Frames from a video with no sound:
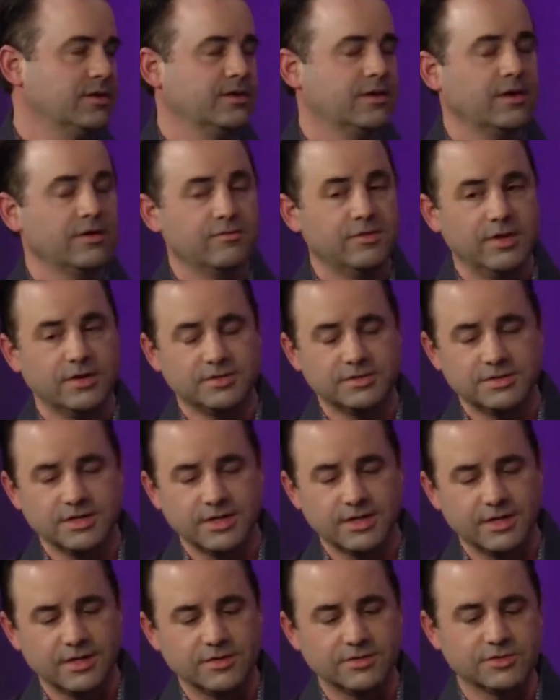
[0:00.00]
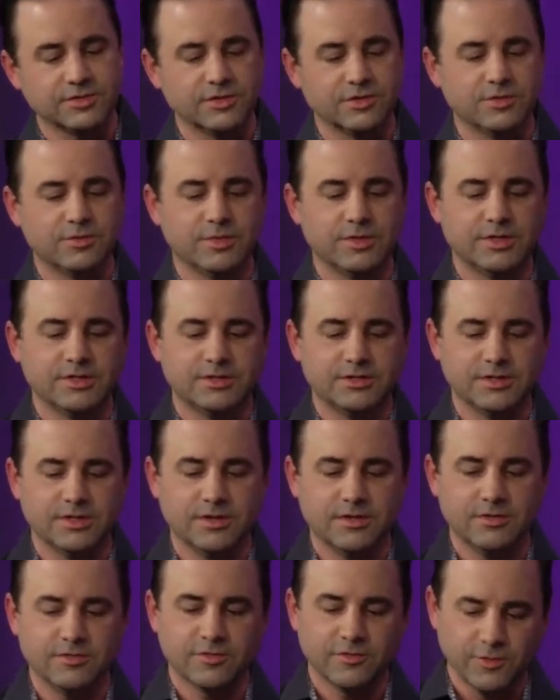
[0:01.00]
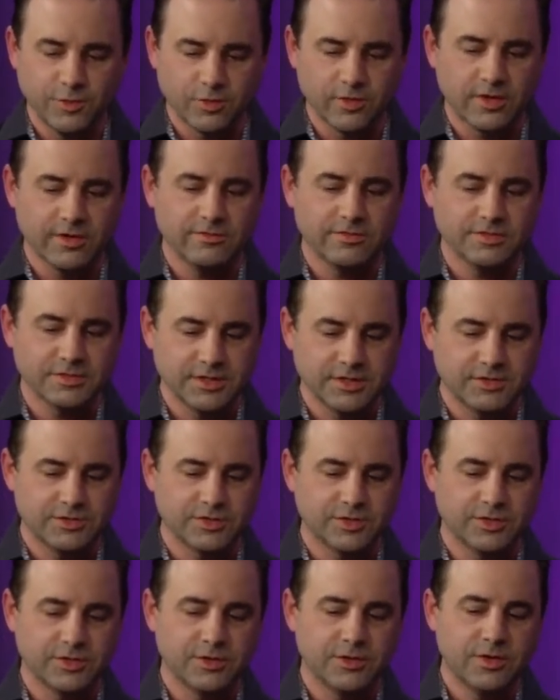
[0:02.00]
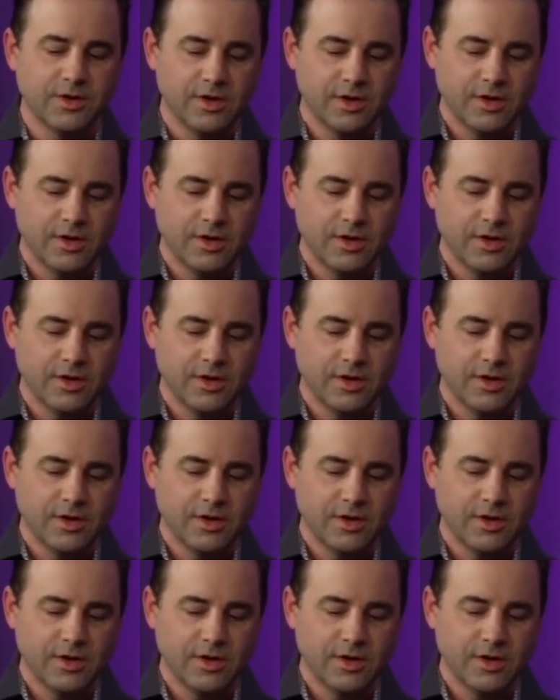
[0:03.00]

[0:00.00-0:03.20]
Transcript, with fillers: I've yet to take intro, but uh, there's four levels: intro,